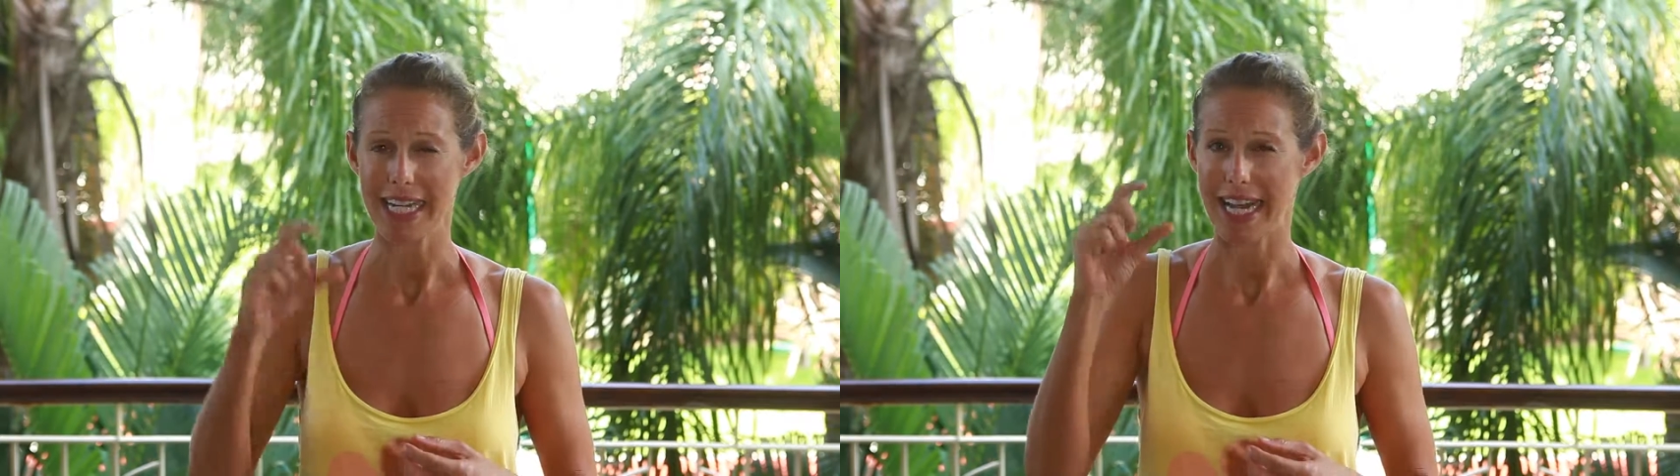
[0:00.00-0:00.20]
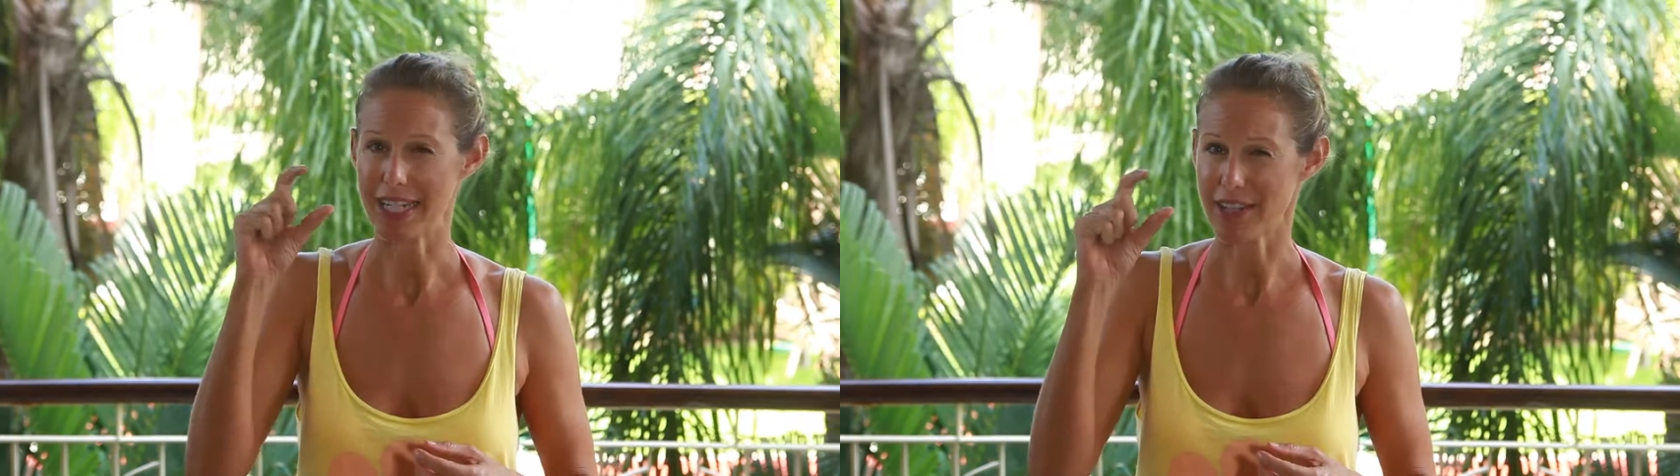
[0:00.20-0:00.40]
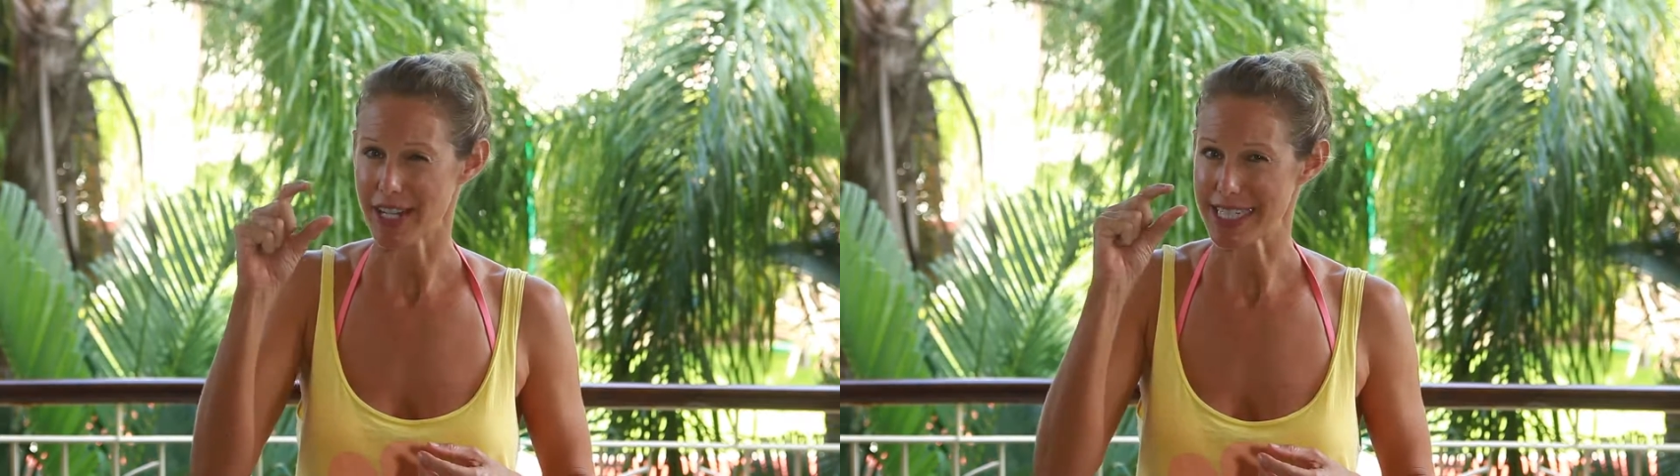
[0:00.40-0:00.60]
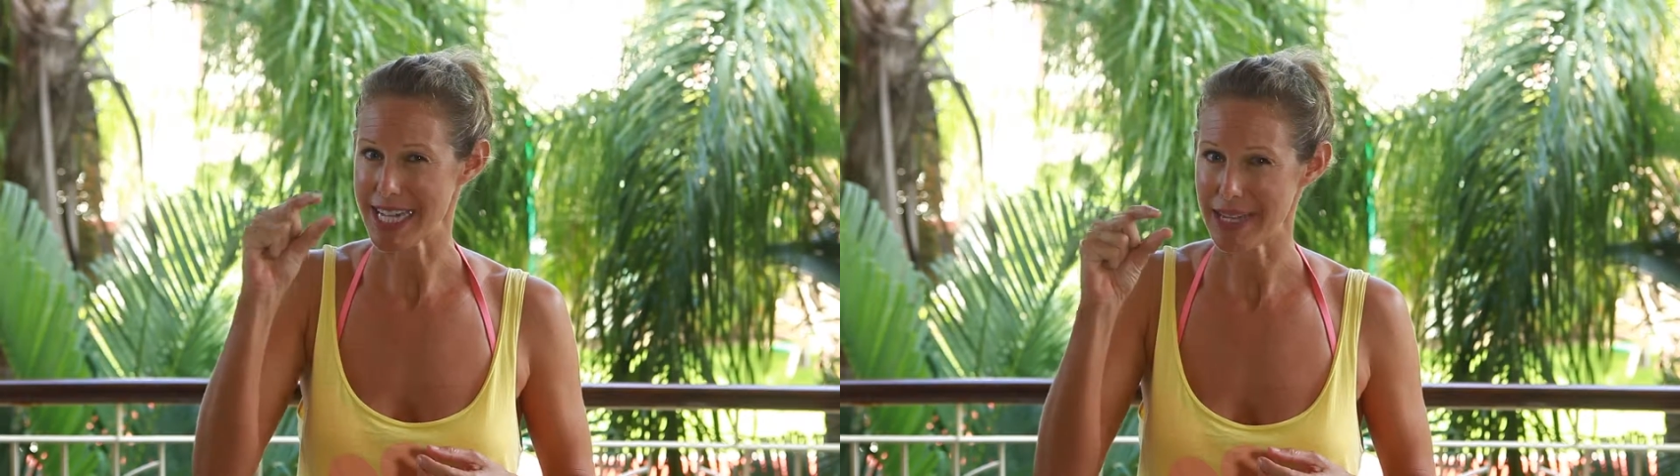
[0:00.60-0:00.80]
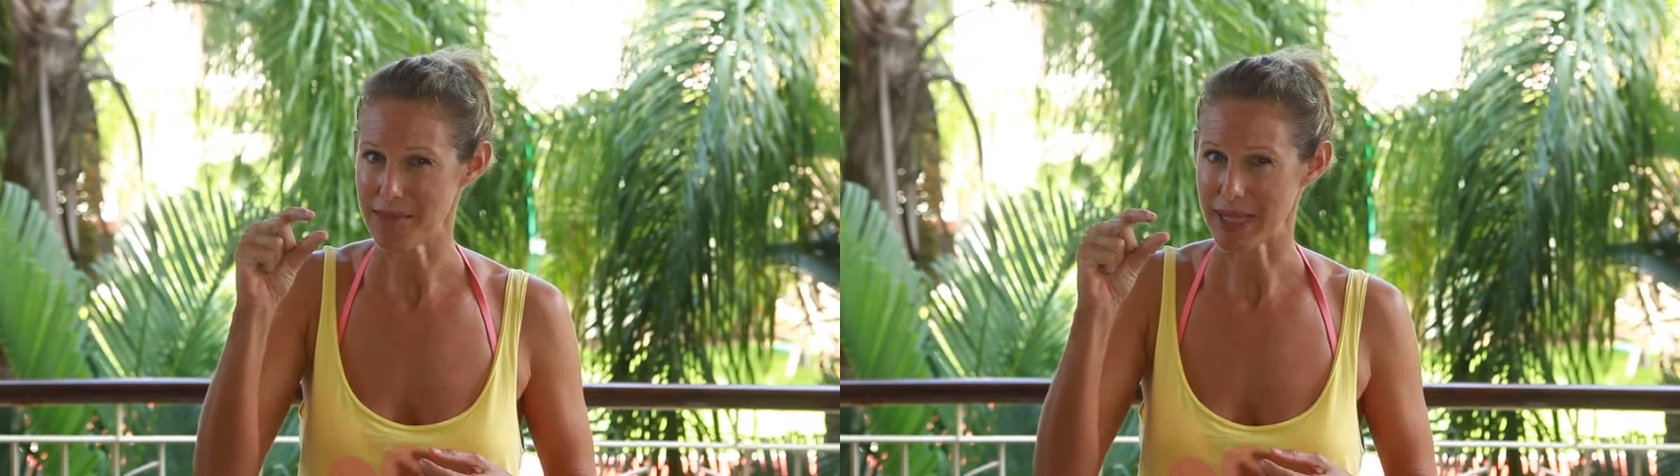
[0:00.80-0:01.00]
and you have got a
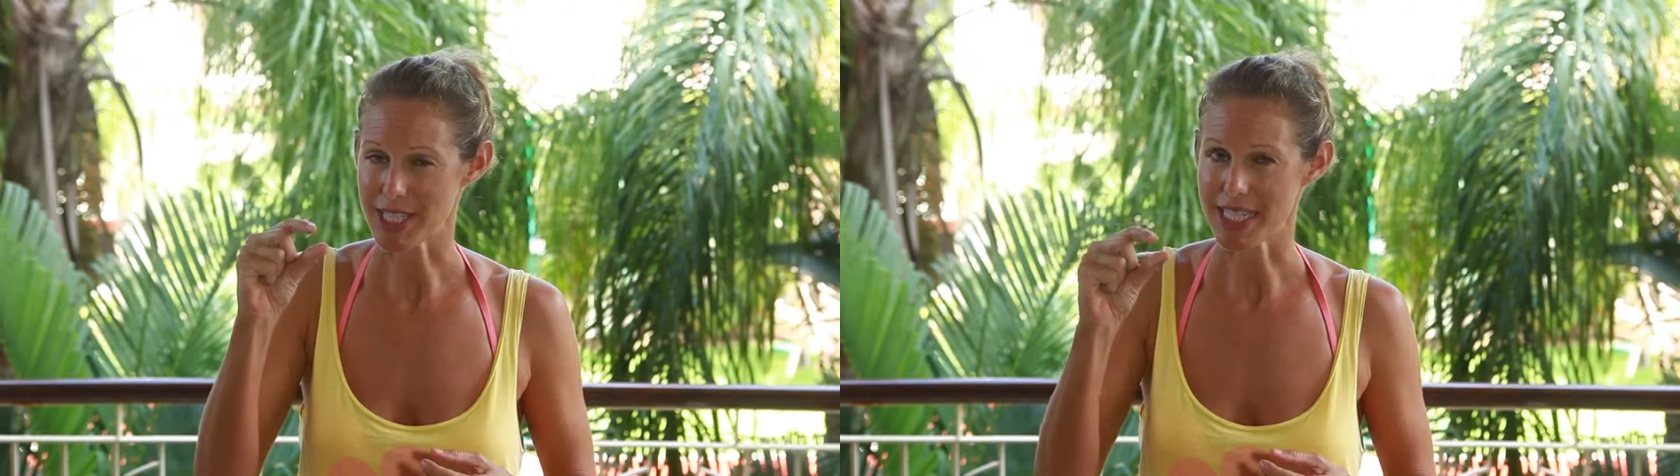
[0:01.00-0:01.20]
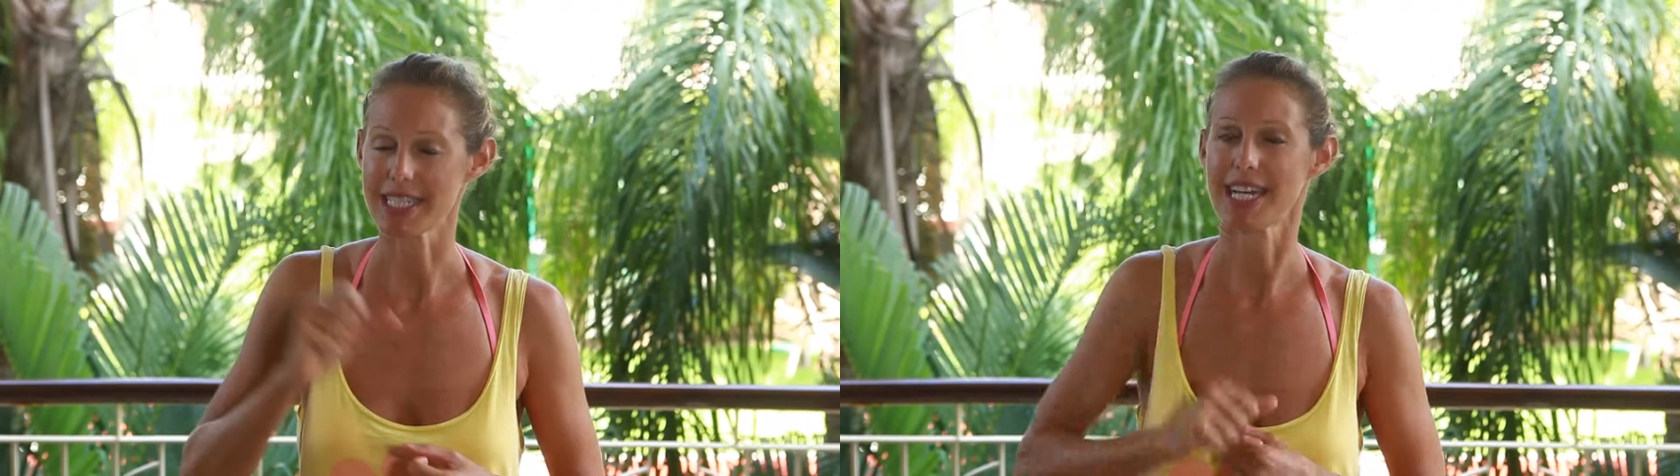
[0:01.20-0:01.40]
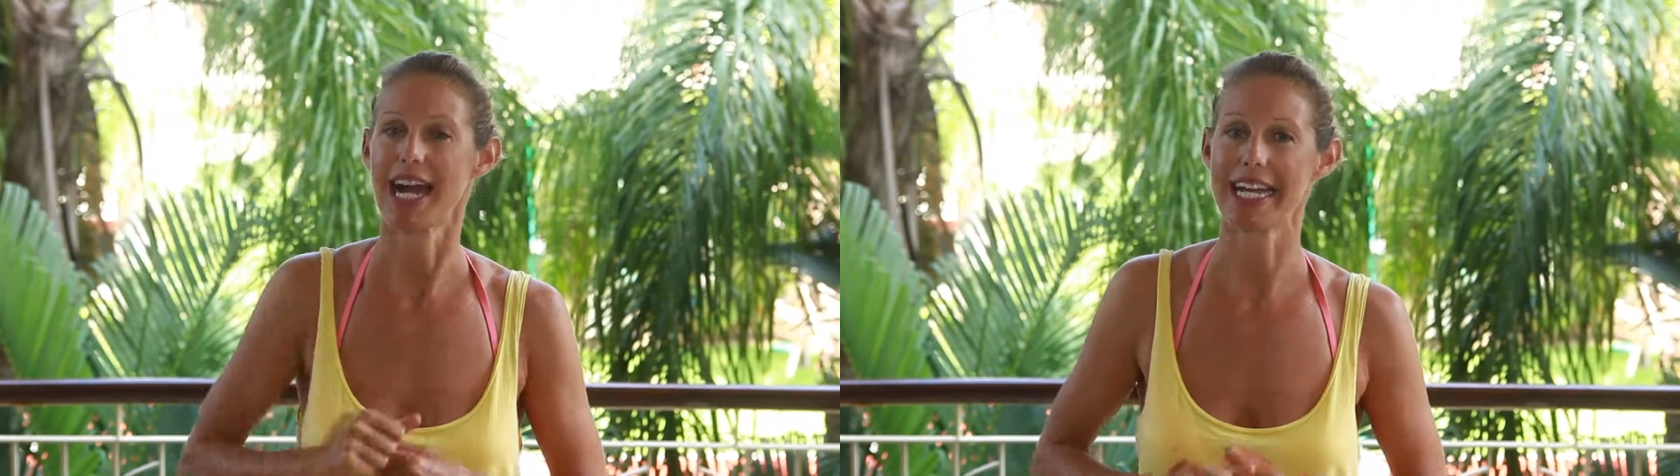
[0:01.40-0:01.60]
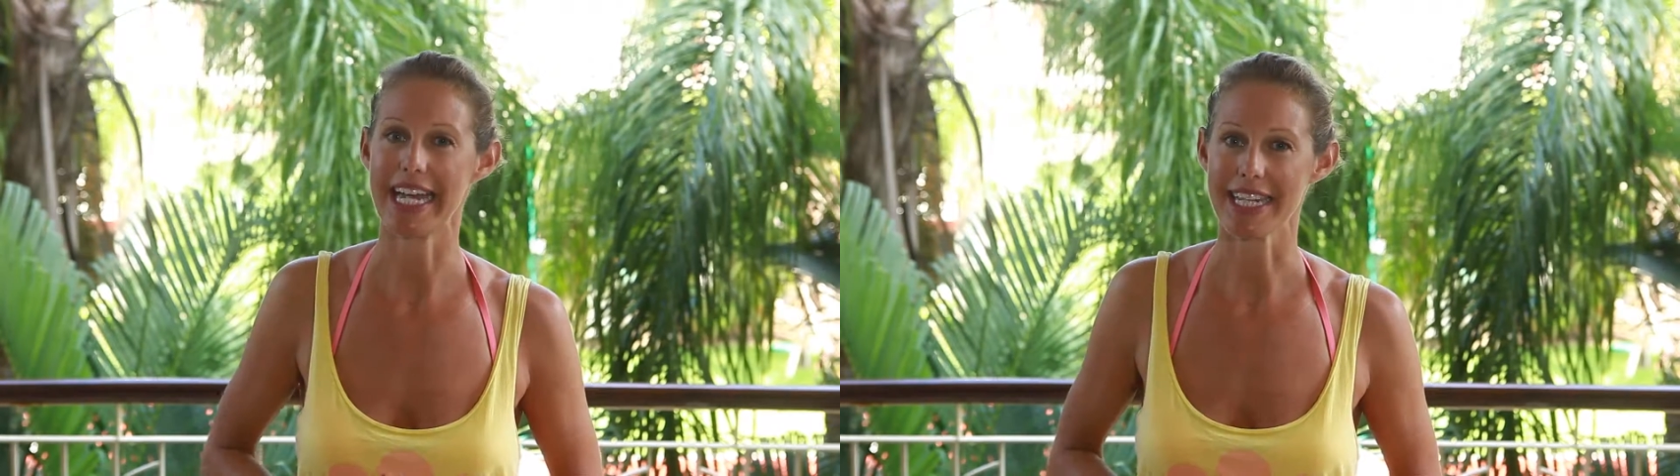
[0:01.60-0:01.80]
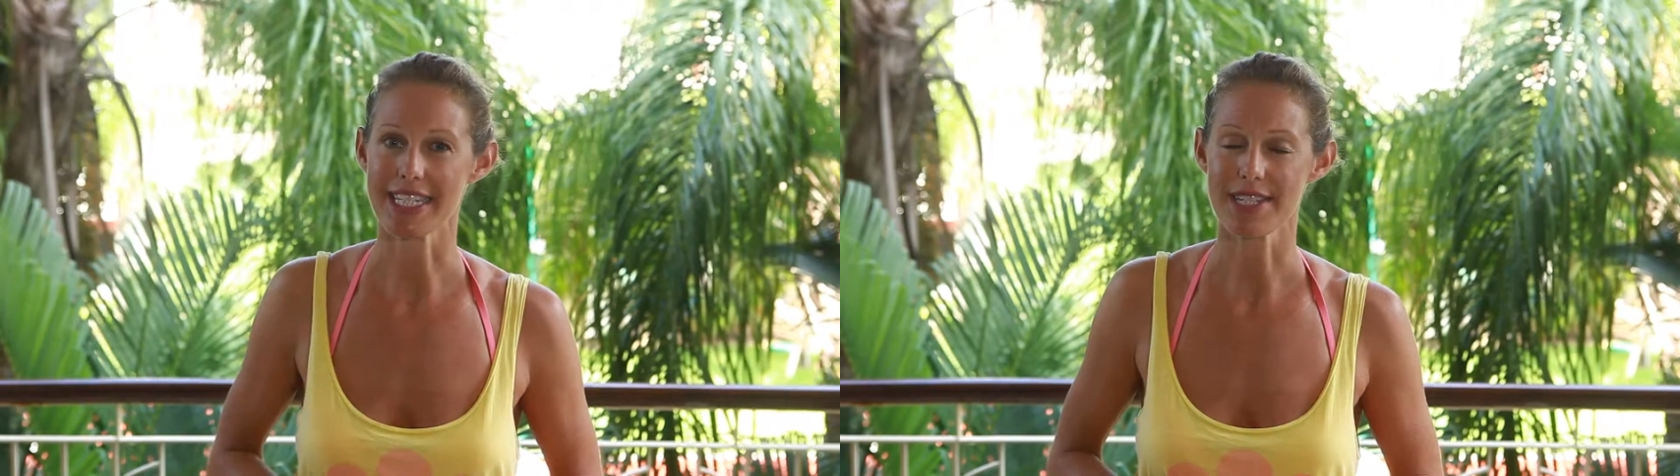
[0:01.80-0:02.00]
tight budget. I
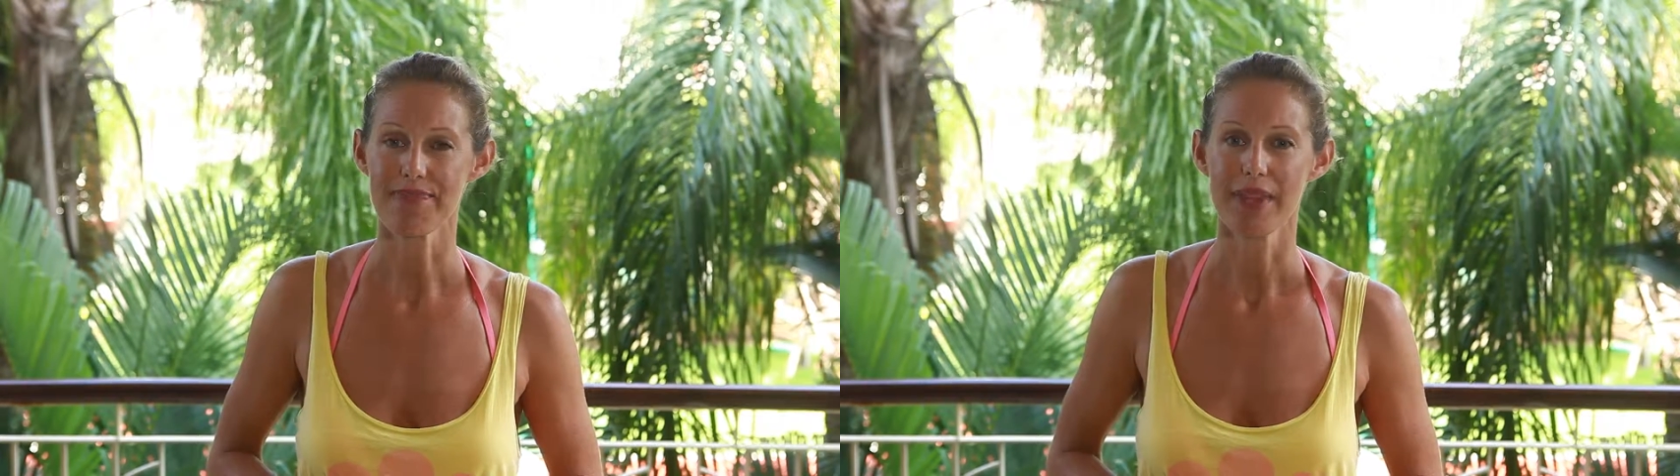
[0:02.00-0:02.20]
get it.